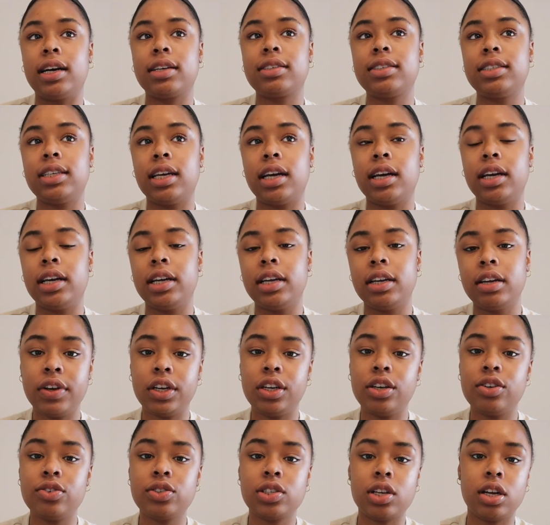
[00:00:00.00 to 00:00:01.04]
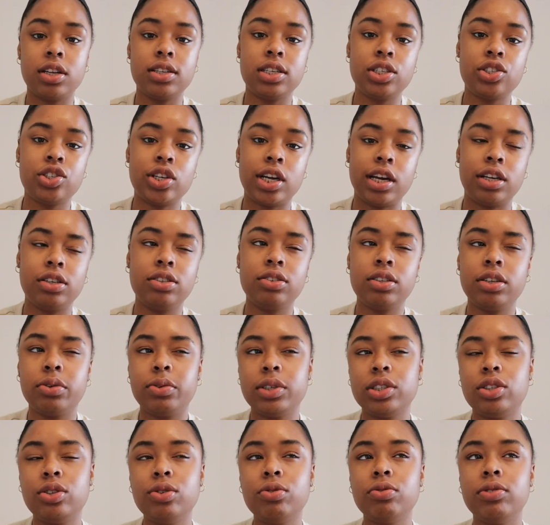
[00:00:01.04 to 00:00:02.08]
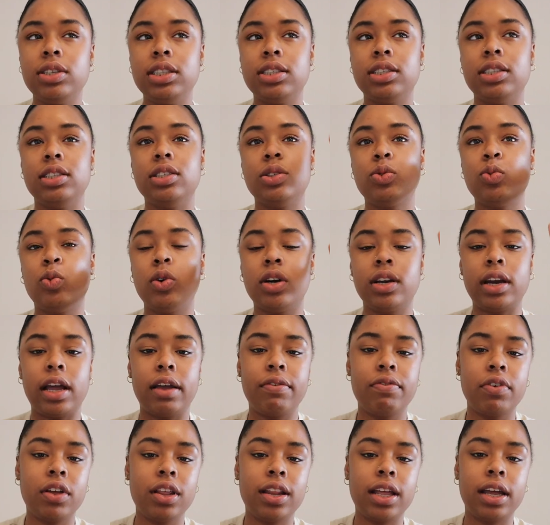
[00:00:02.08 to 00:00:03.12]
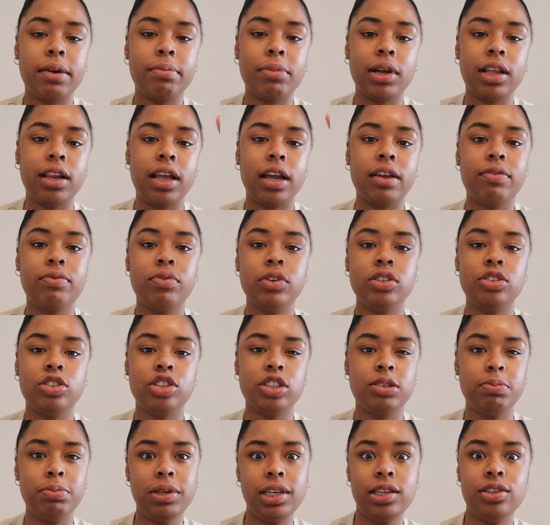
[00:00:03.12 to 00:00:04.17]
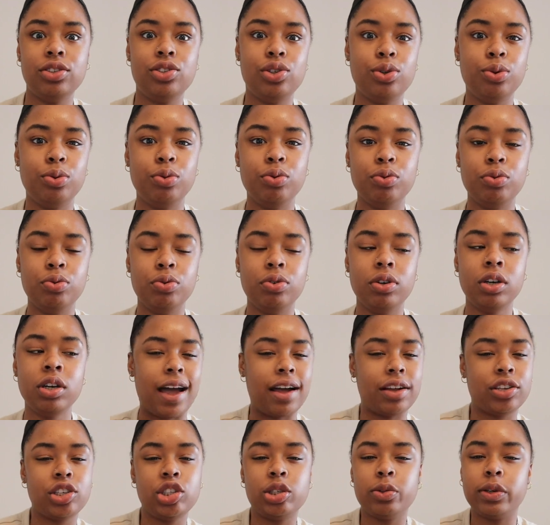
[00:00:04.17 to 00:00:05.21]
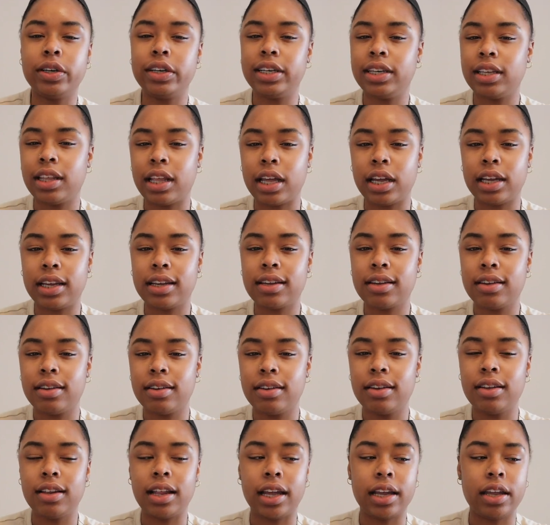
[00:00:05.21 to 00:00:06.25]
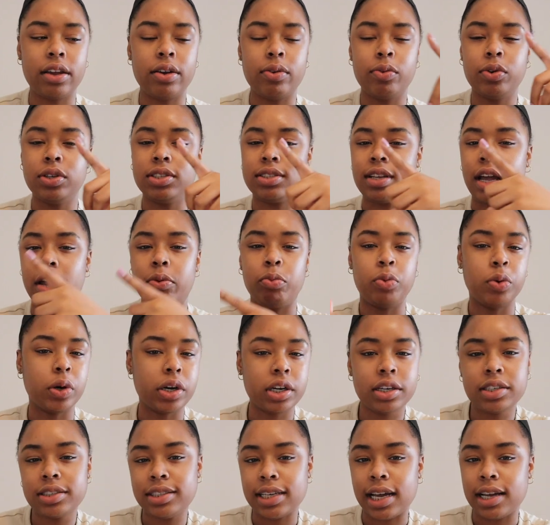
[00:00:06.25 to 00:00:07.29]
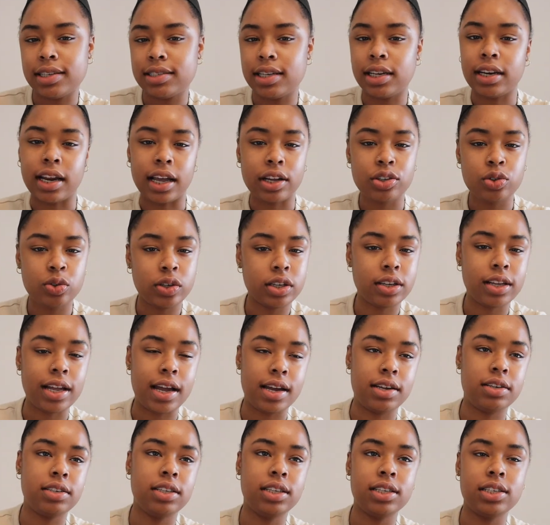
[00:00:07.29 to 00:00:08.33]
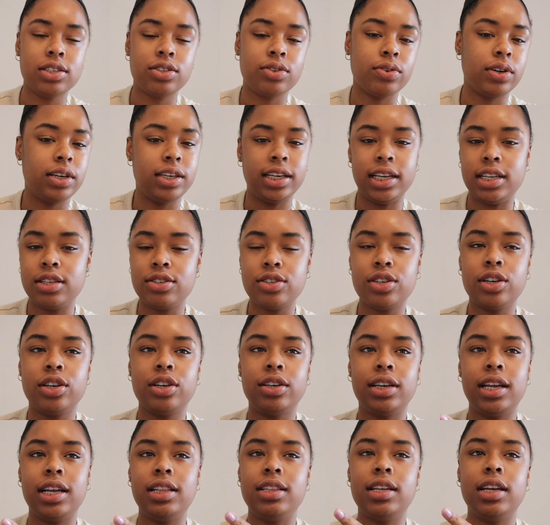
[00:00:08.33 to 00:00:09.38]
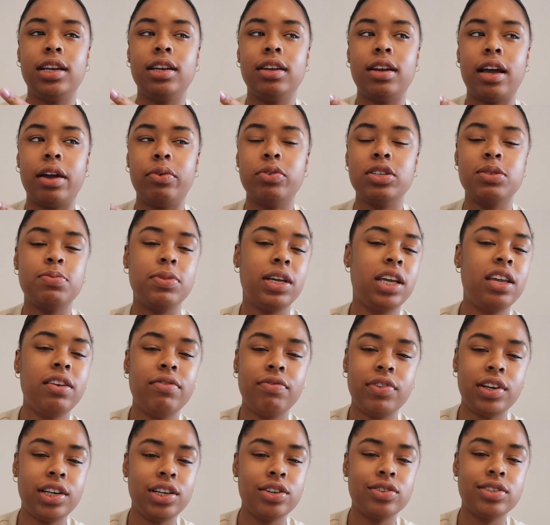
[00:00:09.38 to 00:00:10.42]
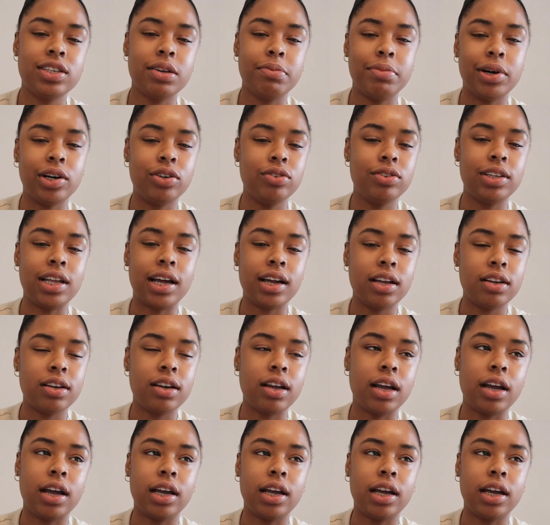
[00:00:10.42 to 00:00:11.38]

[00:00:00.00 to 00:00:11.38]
A X I videos on this channel, there were two reasons. One, I felt like my life was just being too actuary-like. Like it was, I worked as an actuarial analyst or an intern, and then I was making videos about that.